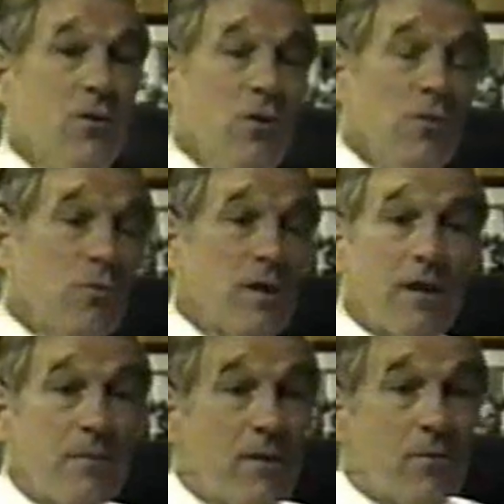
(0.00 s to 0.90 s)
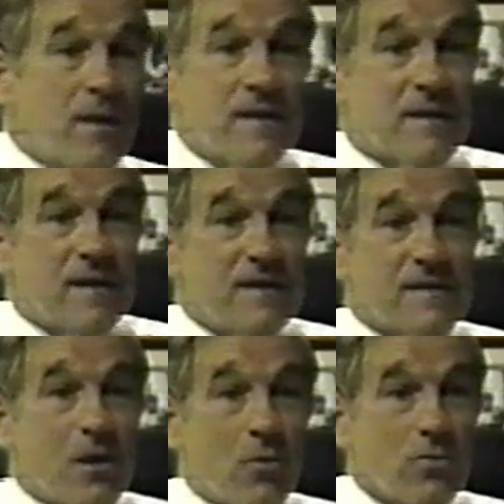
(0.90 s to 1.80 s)
we're not going to be able to maintain
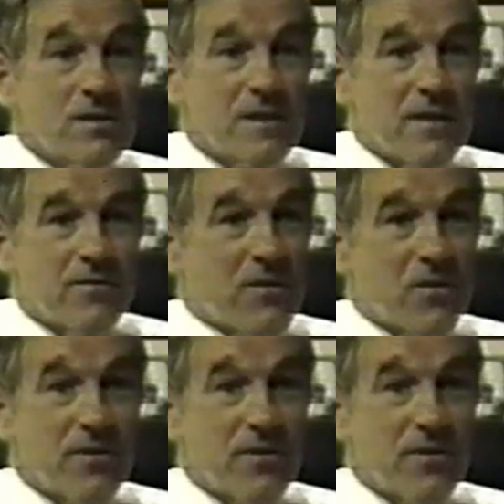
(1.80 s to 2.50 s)
this gold standard at